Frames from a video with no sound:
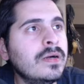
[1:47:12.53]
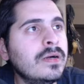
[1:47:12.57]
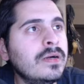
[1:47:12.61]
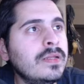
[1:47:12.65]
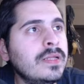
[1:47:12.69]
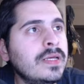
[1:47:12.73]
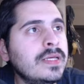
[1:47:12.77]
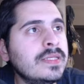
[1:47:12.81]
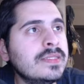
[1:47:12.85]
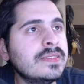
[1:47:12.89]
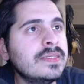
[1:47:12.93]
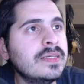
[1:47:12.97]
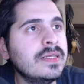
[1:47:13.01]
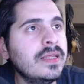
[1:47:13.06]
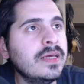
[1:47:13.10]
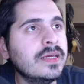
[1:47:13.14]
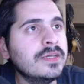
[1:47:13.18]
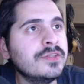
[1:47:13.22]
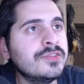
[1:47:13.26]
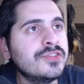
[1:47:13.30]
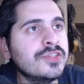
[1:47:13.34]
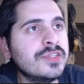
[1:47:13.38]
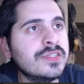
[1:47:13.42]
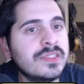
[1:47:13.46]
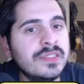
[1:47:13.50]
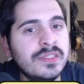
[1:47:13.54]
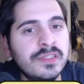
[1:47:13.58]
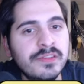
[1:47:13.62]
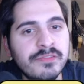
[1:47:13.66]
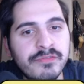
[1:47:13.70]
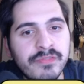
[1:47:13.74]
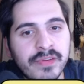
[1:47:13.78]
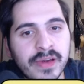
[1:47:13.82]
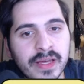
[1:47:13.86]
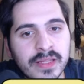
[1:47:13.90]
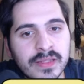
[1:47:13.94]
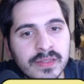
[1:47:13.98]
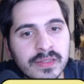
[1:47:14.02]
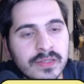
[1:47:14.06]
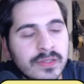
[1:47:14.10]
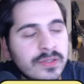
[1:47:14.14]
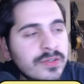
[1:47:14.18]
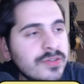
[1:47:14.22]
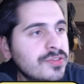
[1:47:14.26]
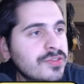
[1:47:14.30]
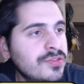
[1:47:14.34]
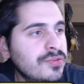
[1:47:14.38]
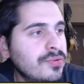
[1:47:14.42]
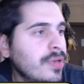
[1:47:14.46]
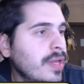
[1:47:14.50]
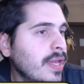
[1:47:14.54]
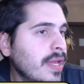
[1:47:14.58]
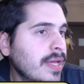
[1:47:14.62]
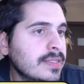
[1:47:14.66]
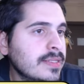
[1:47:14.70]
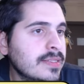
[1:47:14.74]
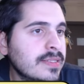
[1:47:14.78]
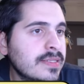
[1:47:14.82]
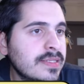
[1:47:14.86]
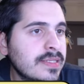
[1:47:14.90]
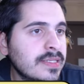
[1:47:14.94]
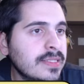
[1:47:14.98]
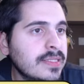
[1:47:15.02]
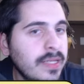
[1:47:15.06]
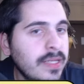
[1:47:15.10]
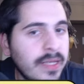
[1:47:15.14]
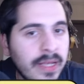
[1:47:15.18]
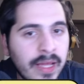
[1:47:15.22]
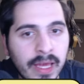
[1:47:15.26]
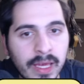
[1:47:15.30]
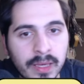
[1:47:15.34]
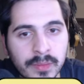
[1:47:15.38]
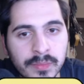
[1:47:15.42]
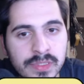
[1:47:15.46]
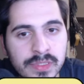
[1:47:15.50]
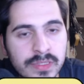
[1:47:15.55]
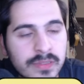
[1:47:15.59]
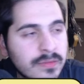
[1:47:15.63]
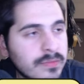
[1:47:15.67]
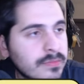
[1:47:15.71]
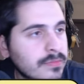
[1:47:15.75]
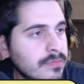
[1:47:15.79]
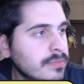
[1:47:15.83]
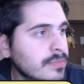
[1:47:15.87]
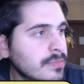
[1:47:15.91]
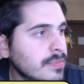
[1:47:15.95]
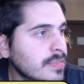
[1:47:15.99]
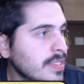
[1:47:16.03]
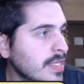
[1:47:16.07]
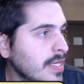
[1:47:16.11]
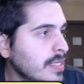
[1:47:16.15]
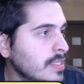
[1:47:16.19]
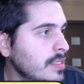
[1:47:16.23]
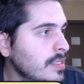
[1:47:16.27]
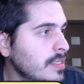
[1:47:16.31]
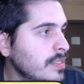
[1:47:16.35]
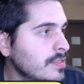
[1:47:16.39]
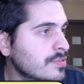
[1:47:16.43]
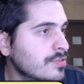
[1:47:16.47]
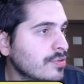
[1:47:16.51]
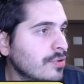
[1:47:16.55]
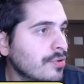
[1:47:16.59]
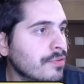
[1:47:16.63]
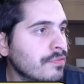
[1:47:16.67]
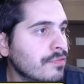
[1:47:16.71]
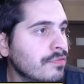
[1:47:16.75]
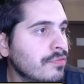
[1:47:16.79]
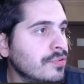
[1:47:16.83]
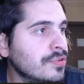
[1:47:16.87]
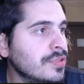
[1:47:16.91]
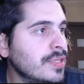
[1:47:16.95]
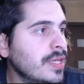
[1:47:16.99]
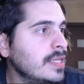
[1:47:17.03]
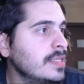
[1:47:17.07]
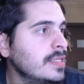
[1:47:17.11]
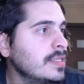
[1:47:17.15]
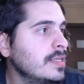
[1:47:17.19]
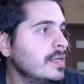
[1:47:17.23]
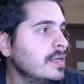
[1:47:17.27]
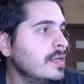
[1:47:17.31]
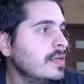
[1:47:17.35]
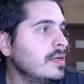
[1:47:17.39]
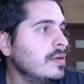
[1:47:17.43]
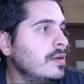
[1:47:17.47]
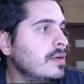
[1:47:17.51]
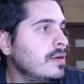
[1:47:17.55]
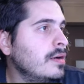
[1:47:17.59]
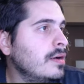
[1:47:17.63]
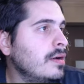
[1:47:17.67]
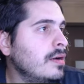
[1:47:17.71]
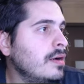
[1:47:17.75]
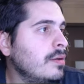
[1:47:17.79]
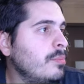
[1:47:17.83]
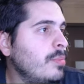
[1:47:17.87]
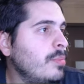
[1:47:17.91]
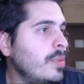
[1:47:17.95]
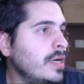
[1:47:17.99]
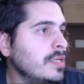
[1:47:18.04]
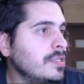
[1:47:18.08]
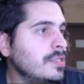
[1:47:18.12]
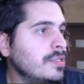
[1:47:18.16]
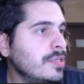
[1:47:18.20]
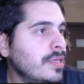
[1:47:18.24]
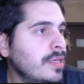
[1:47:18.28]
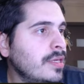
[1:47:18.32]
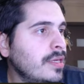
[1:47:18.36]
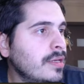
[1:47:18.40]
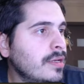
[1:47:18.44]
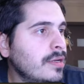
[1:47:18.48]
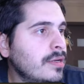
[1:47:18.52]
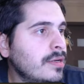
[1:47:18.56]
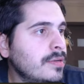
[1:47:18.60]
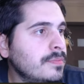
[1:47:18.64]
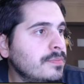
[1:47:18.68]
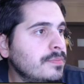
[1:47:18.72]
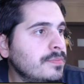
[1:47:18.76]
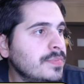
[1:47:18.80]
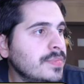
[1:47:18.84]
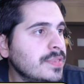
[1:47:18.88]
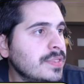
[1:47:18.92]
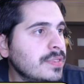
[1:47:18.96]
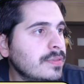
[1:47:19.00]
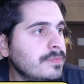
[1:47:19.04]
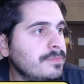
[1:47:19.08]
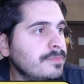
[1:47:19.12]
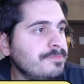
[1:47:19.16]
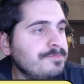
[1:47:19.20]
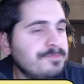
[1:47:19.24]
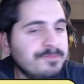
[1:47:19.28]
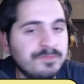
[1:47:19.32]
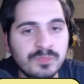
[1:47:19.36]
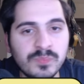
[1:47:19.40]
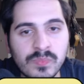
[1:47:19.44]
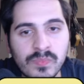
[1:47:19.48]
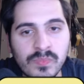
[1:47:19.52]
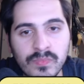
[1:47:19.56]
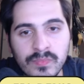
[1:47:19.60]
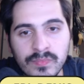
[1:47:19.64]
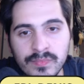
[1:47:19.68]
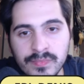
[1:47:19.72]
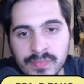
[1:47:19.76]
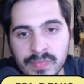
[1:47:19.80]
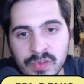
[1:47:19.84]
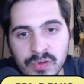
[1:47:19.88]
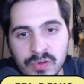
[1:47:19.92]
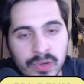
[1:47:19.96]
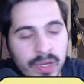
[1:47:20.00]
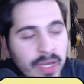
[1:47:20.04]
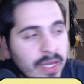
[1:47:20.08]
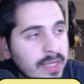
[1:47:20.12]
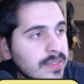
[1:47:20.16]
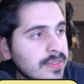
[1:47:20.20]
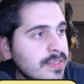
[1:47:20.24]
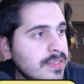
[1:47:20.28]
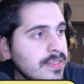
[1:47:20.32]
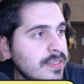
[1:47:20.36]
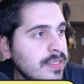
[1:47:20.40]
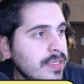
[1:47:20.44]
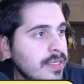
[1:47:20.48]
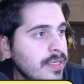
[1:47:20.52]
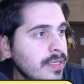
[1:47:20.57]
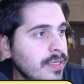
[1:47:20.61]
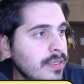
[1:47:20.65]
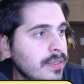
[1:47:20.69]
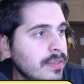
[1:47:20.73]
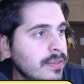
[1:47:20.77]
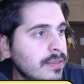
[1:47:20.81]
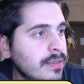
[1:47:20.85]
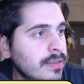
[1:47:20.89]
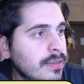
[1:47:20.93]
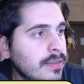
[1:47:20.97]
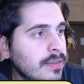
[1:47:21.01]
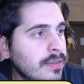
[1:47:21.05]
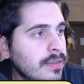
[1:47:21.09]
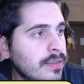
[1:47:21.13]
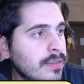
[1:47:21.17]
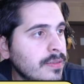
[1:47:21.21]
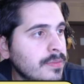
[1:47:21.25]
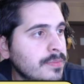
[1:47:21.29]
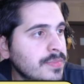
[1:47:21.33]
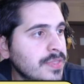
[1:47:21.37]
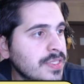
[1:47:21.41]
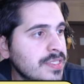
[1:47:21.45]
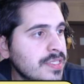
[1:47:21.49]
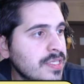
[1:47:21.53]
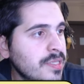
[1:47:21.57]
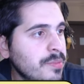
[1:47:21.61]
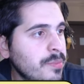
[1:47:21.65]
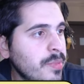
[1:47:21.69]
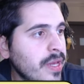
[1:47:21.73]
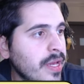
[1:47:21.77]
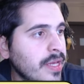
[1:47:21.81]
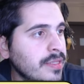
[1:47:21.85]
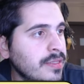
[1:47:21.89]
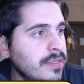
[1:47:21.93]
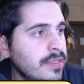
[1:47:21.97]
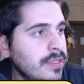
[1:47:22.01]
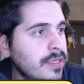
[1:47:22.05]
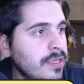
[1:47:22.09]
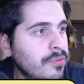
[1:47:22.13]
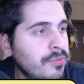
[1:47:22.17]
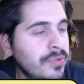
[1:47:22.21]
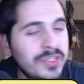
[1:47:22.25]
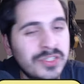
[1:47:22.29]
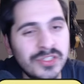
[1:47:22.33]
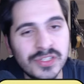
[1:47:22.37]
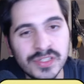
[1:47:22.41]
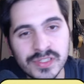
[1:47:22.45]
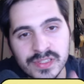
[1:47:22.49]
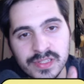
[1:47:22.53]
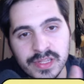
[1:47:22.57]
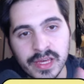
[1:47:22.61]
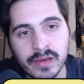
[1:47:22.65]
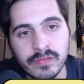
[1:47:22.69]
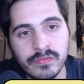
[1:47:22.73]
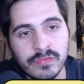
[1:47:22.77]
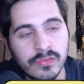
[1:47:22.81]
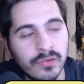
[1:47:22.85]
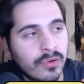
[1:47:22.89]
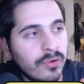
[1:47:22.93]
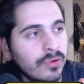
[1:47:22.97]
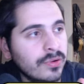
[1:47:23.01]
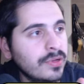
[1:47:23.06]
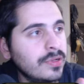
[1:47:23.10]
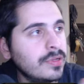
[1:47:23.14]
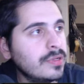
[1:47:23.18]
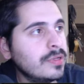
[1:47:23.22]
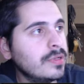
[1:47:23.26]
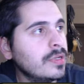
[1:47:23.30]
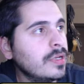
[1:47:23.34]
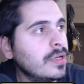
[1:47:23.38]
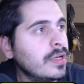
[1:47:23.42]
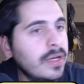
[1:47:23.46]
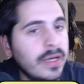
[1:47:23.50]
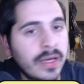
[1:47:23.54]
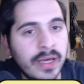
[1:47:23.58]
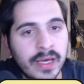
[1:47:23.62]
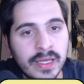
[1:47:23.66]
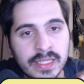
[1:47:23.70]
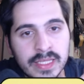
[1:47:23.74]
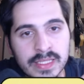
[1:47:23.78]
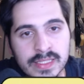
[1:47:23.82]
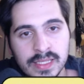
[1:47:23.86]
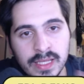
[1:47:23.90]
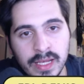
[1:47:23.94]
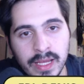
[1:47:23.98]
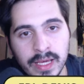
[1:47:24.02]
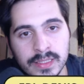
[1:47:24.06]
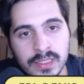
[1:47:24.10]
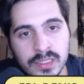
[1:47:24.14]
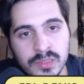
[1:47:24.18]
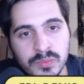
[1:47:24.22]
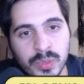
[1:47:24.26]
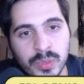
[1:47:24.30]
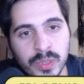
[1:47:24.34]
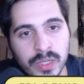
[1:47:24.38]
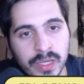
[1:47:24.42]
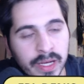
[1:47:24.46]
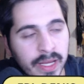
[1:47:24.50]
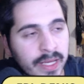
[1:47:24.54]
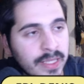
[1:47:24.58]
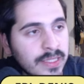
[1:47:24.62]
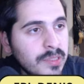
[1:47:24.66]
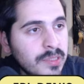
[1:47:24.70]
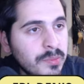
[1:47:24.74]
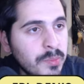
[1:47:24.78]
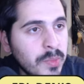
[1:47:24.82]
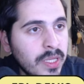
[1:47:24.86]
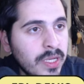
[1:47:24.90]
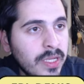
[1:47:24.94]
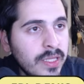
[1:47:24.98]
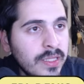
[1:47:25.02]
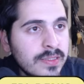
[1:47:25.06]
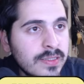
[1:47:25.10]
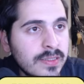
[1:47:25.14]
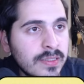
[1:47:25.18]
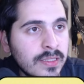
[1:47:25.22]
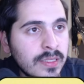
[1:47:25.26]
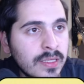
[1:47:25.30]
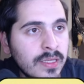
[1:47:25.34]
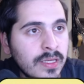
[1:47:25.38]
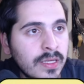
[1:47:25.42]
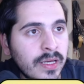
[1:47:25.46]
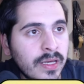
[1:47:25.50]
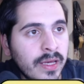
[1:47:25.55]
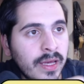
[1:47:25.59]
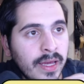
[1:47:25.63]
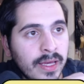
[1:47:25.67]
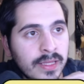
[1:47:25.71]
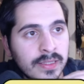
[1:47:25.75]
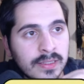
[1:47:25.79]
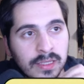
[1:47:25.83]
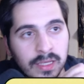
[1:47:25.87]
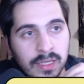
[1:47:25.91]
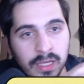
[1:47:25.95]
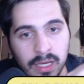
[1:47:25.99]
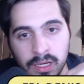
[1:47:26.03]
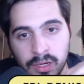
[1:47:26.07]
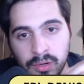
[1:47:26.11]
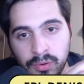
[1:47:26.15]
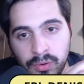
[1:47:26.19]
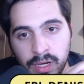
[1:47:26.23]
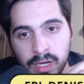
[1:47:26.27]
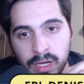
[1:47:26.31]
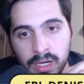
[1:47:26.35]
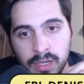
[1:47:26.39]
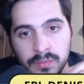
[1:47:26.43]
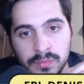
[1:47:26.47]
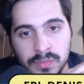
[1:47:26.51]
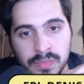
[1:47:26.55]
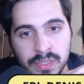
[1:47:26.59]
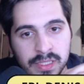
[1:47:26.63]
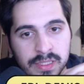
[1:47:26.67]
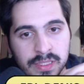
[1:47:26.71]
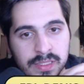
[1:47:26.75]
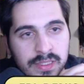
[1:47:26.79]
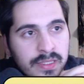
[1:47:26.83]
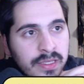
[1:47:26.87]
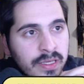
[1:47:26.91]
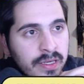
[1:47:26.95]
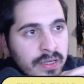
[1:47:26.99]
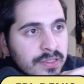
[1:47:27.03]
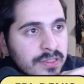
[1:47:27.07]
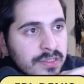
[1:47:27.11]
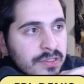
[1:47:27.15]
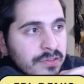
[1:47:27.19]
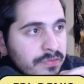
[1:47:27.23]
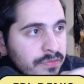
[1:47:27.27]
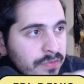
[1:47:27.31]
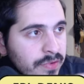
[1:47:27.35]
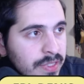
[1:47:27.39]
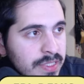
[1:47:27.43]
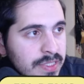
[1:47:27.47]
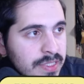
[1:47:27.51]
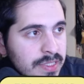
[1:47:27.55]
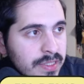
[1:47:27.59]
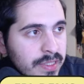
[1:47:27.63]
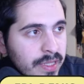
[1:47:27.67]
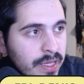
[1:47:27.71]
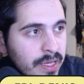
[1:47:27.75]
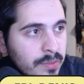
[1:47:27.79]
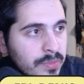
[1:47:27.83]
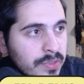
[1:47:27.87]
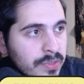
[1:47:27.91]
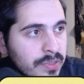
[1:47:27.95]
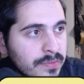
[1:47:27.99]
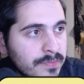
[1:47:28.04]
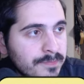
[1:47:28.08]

Let's select just defenders. You can't see the names, sadly. Sorry for that. But here you can see the CBIT, which is DEFCON. And I selected per 90 minutes. And Lacroix is here the first name.